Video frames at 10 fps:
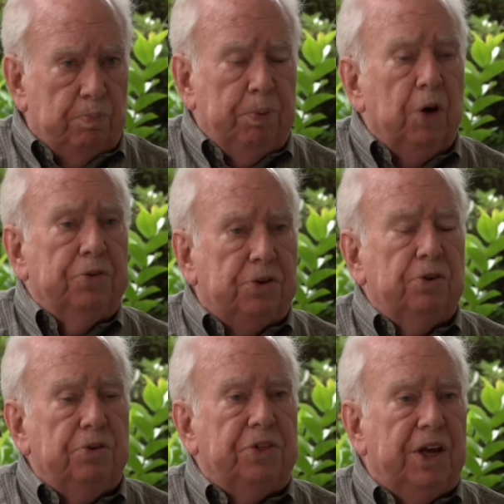both
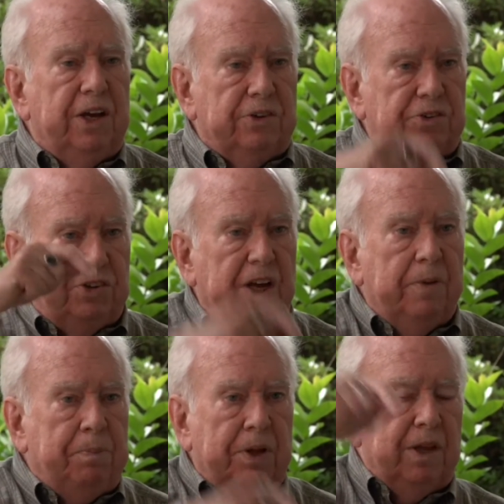two things:
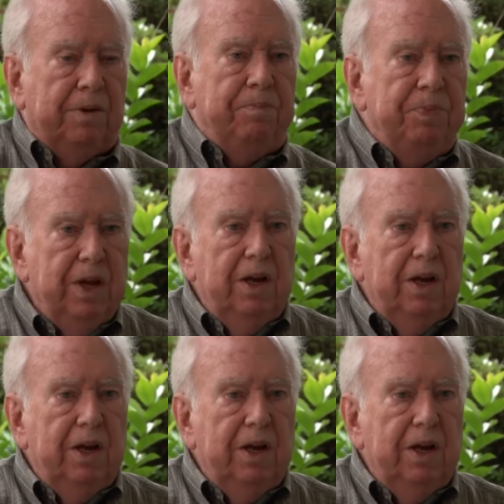sample them